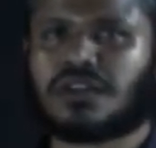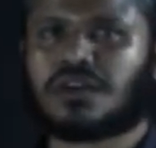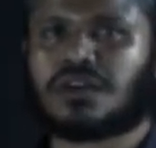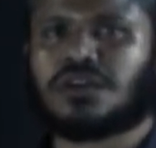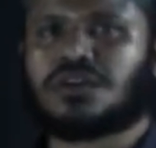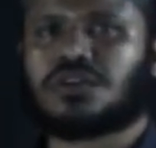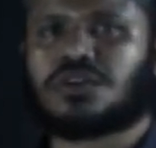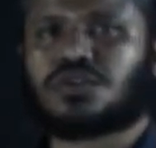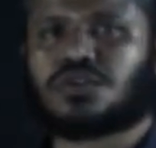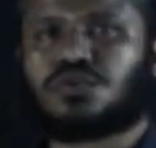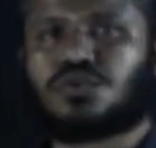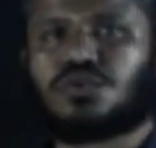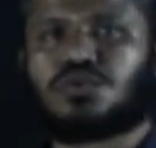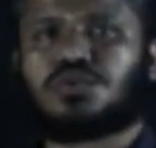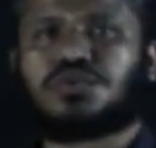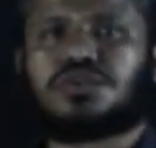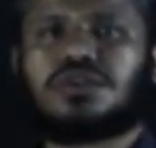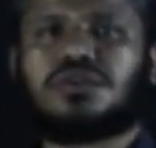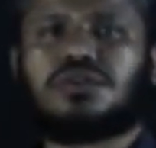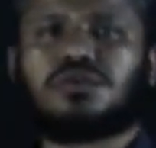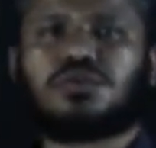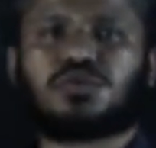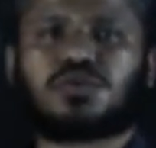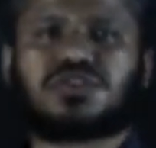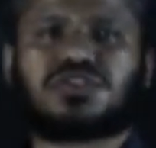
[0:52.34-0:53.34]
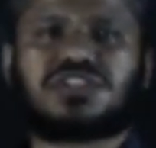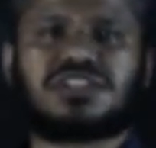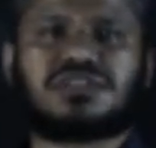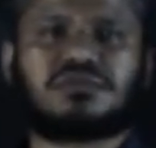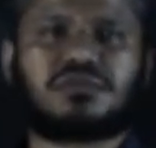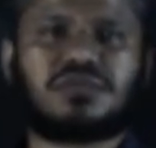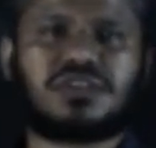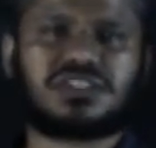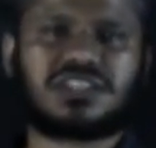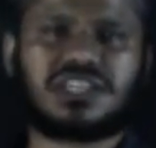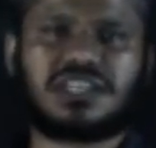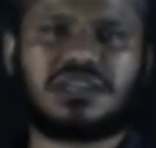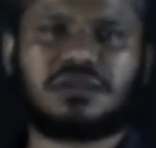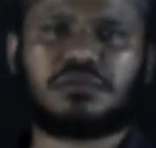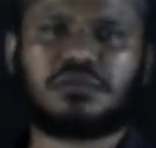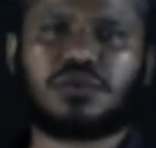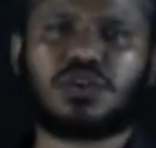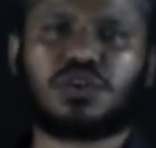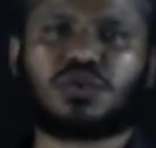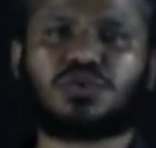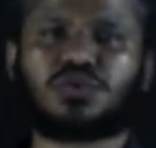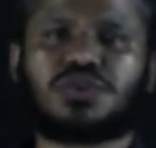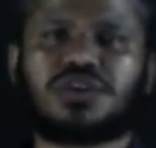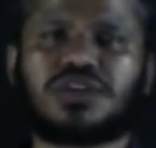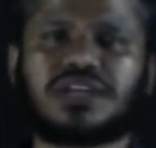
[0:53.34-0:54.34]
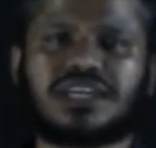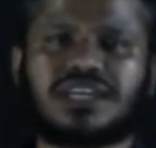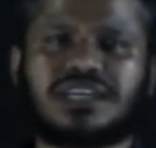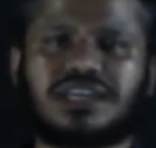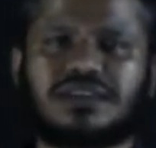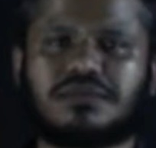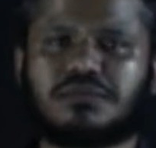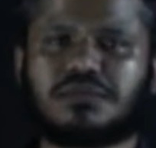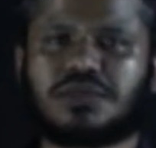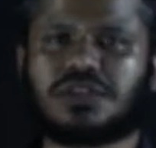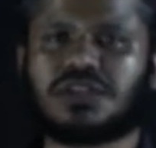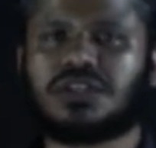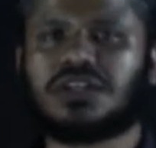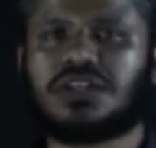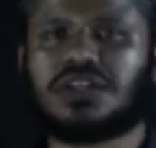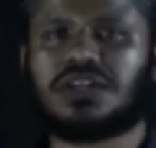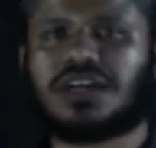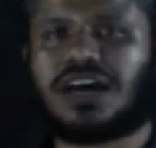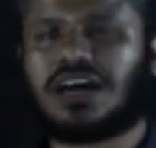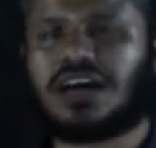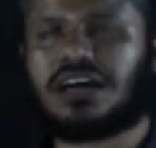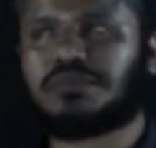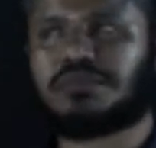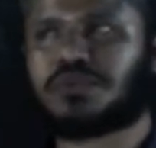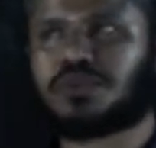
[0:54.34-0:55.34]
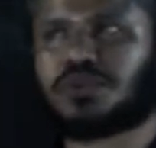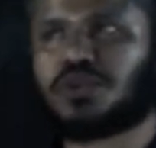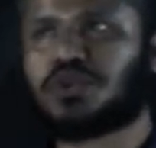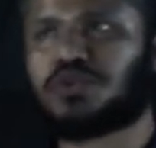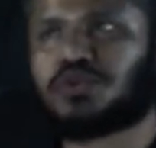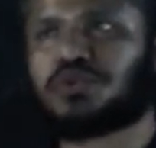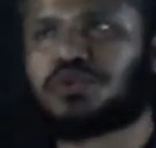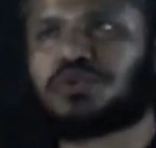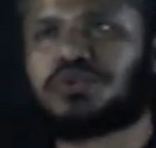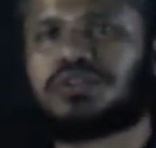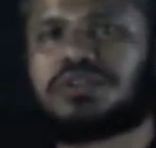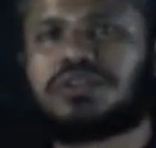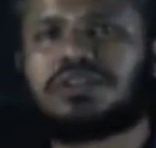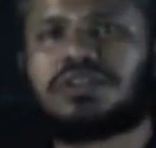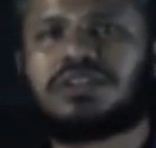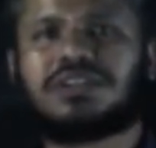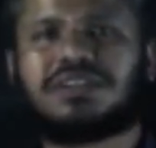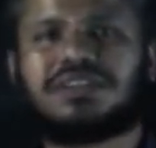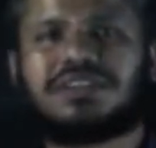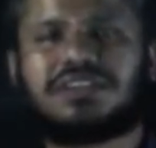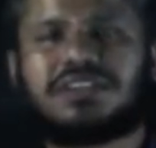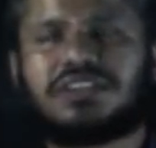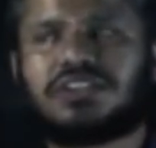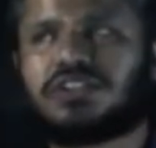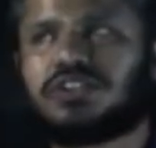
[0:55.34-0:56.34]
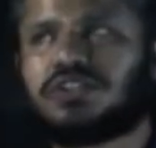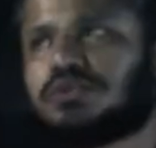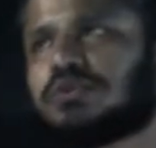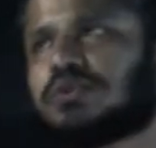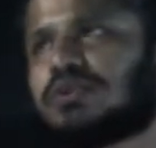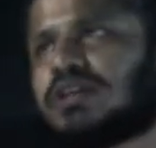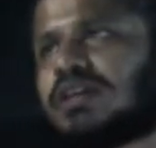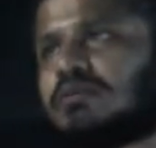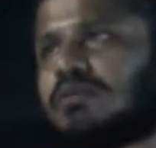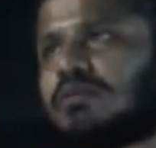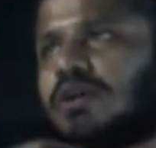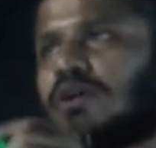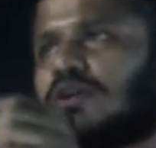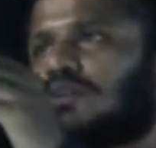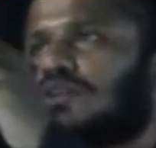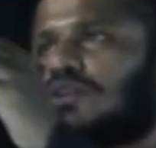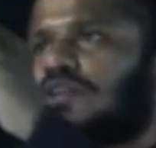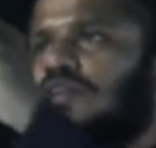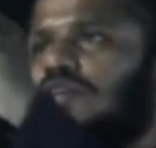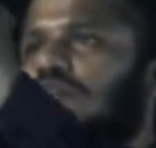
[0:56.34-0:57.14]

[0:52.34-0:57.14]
So without wasting much time, today I am going to teach you about